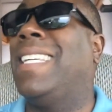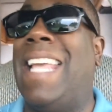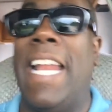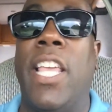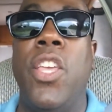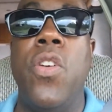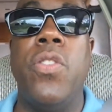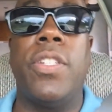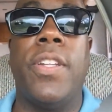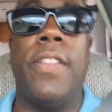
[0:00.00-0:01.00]
getting
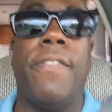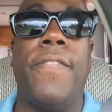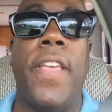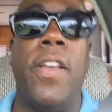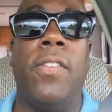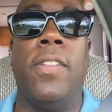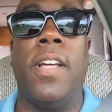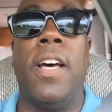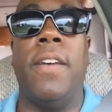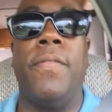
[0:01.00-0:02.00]
used to the feel
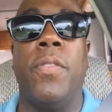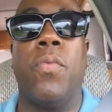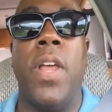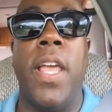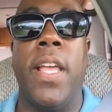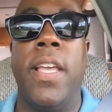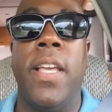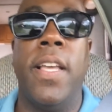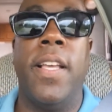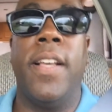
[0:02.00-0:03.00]
of the rig.
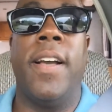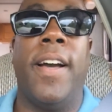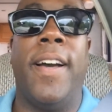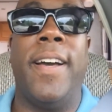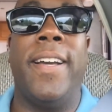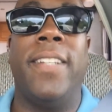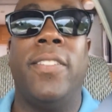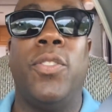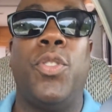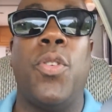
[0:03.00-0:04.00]

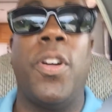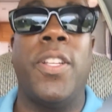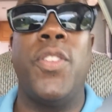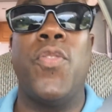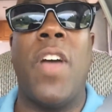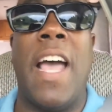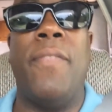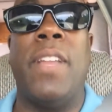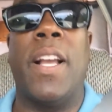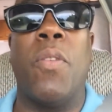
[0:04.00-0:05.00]
Sure doesn't
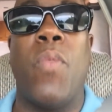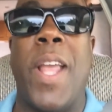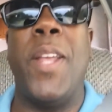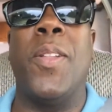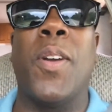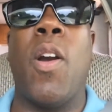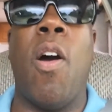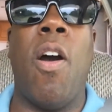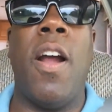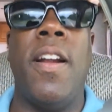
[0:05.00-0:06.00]
drive like a regular
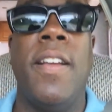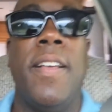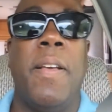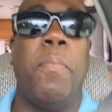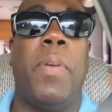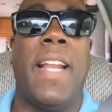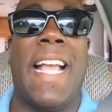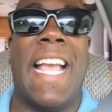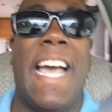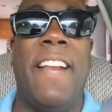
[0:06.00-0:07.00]
car, but
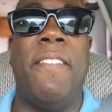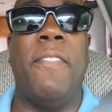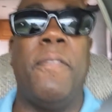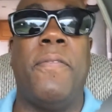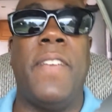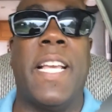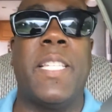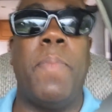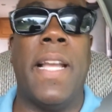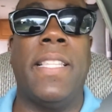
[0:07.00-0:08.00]
I kind of
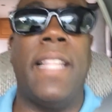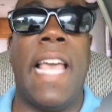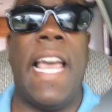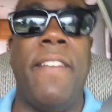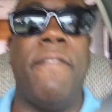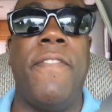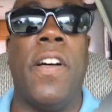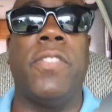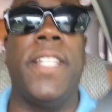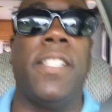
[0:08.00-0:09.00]
expected that and
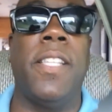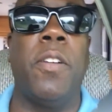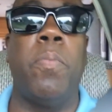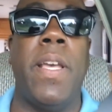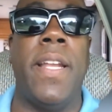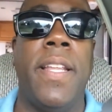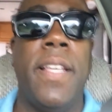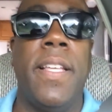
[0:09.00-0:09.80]
felt it a little bit.